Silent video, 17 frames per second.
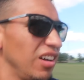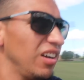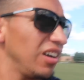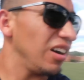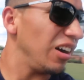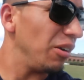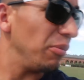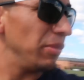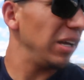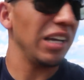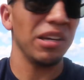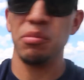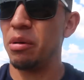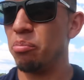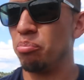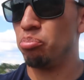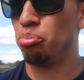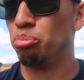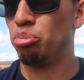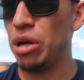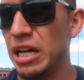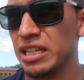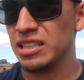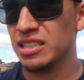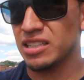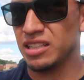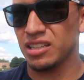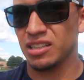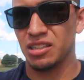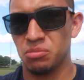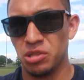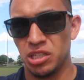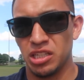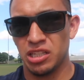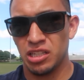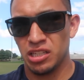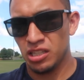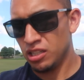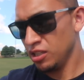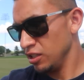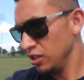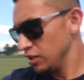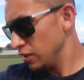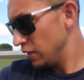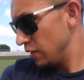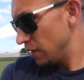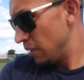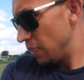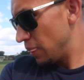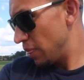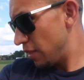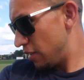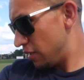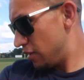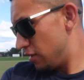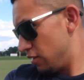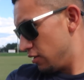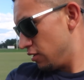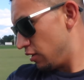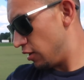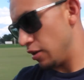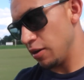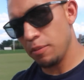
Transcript: Oh man, my back is killing me. Ugh.